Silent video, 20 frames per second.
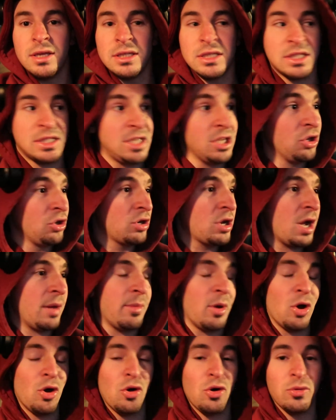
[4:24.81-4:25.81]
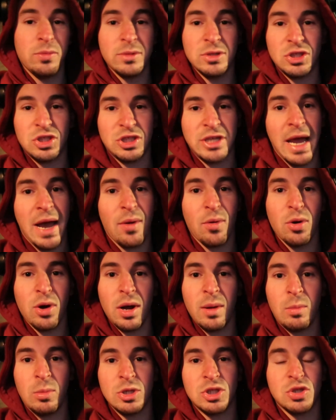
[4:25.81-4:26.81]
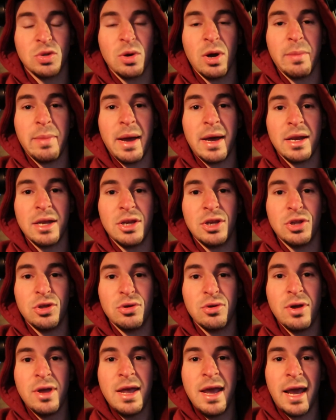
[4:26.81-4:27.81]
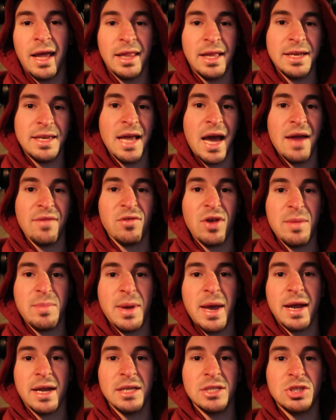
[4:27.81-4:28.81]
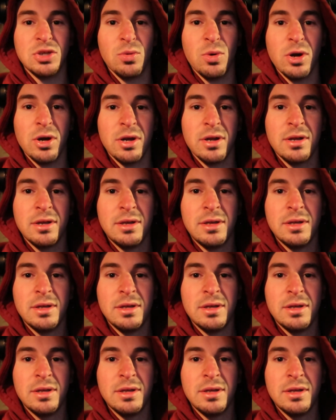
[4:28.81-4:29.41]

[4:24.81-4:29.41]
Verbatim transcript: still come home, shower up, what you're about to do, and then dive right back into work.